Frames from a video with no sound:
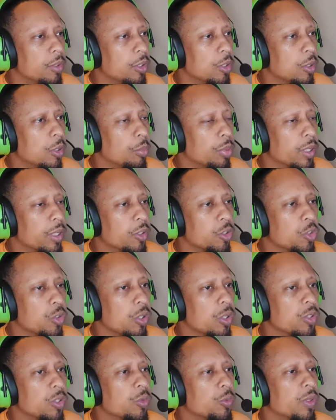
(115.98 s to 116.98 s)
break a
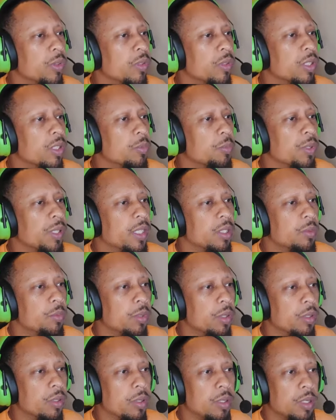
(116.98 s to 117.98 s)
structure with
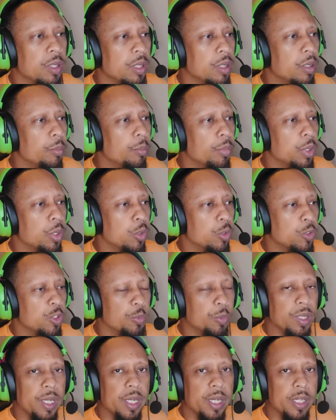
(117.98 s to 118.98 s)
displacement. Big old
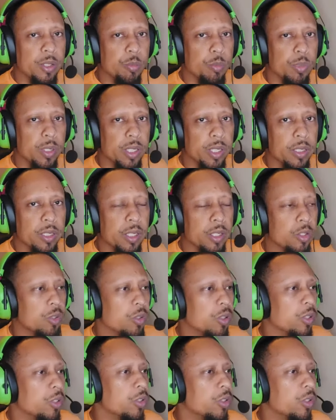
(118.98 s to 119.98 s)
splash breaking that
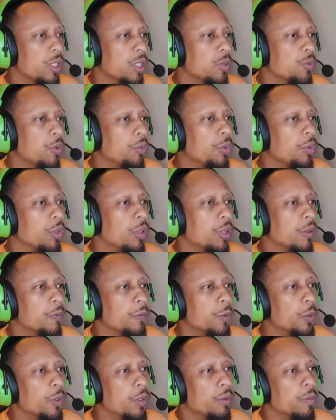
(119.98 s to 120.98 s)
structure. That's what we're looking
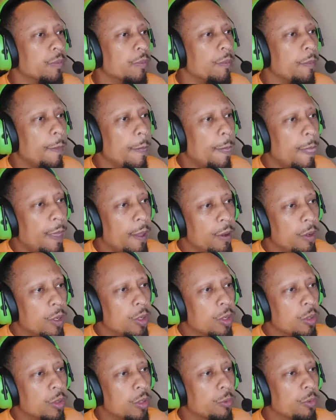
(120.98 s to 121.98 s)
for.
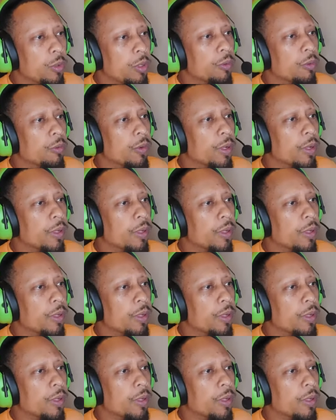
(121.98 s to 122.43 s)
We will run the